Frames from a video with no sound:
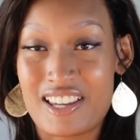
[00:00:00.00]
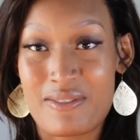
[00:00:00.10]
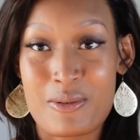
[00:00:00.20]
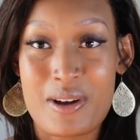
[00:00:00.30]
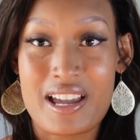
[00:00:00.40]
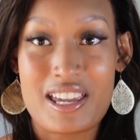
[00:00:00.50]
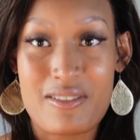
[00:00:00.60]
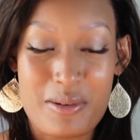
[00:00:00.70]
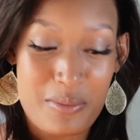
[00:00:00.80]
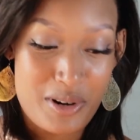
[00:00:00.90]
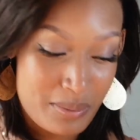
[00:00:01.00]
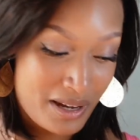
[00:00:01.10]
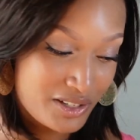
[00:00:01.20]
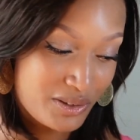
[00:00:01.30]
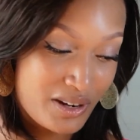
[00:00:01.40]
giveaway even more
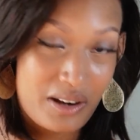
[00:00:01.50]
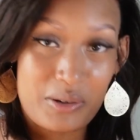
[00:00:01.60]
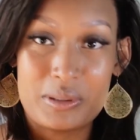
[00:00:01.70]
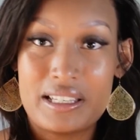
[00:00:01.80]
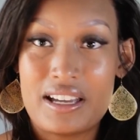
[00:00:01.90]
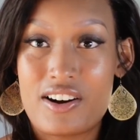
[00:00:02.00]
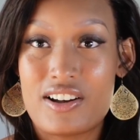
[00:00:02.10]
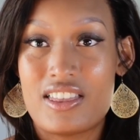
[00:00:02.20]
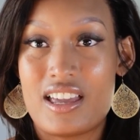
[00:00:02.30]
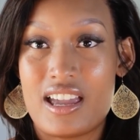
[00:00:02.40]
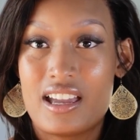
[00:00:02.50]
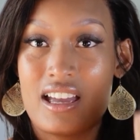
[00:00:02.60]
special, not only are they